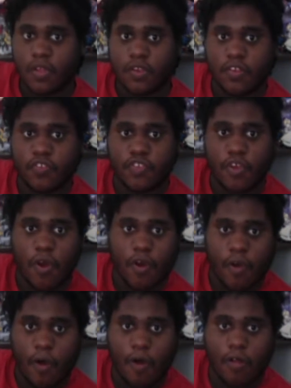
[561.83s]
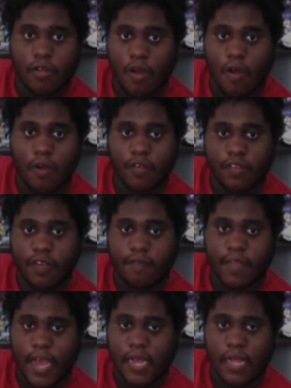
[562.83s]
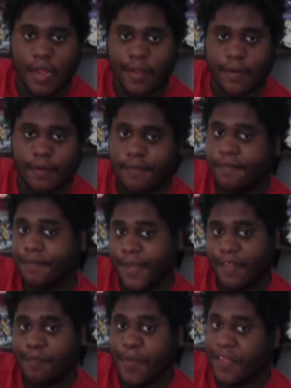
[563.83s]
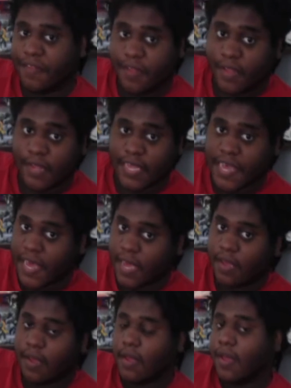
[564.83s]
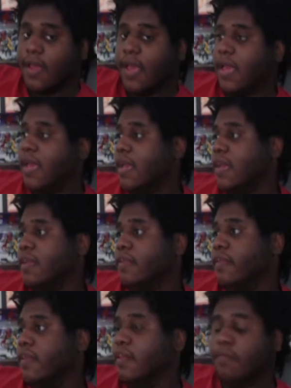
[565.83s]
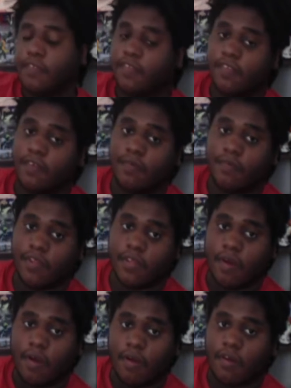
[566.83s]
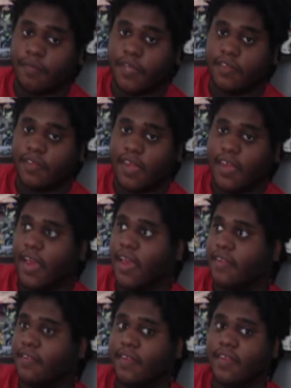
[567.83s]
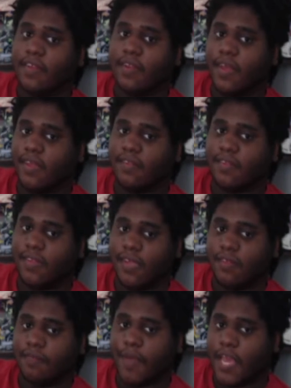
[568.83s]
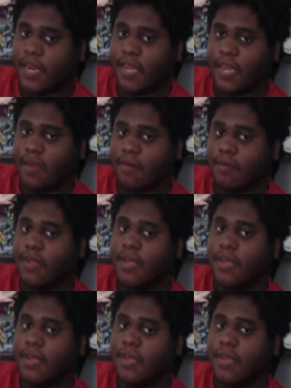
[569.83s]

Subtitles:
discard all cards of that color. That's basically it. And it was still really hard because I had to get like 6 mana out,